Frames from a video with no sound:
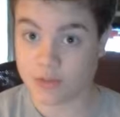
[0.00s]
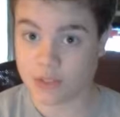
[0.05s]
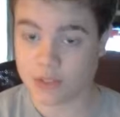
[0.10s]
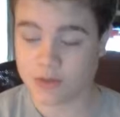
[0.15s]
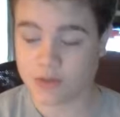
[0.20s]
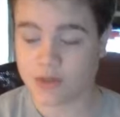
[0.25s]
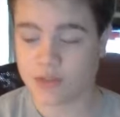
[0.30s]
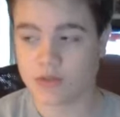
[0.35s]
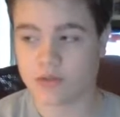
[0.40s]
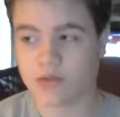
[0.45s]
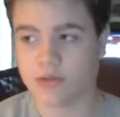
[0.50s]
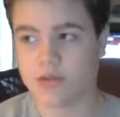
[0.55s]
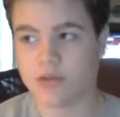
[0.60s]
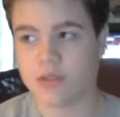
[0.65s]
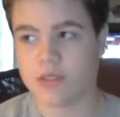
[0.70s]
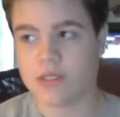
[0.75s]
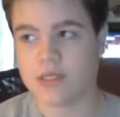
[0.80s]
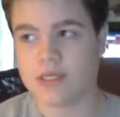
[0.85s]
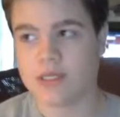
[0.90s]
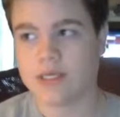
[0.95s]
so,
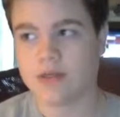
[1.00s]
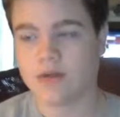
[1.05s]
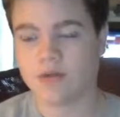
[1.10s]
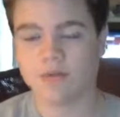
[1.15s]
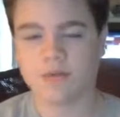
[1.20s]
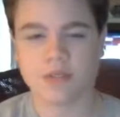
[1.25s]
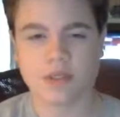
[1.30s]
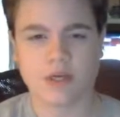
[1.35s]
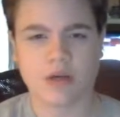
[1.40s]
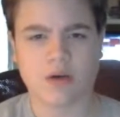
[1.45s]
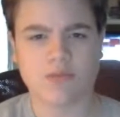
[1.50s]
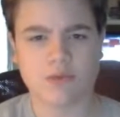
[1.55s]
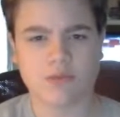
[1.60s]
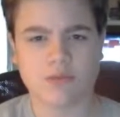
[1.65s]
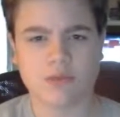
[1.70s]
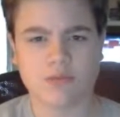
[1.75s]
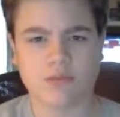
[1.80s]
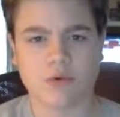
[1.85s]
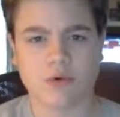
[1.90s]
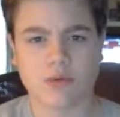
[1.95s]
it'll become a
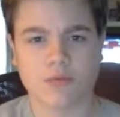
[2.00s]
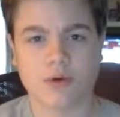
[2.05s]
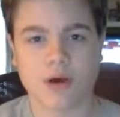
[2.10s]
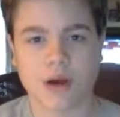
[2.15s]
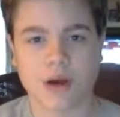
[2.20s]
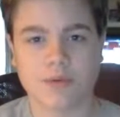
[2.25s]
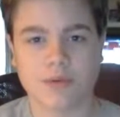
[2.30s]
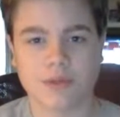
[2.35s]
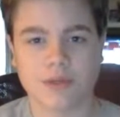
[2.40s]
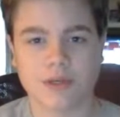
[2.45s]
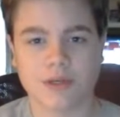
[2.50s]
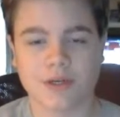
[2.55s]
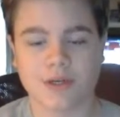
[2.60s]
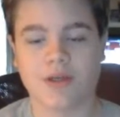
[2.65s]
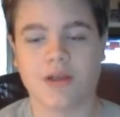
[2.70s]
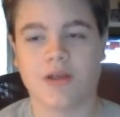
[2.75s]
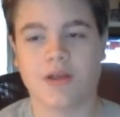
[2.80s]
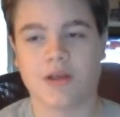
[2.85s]
bit more popular.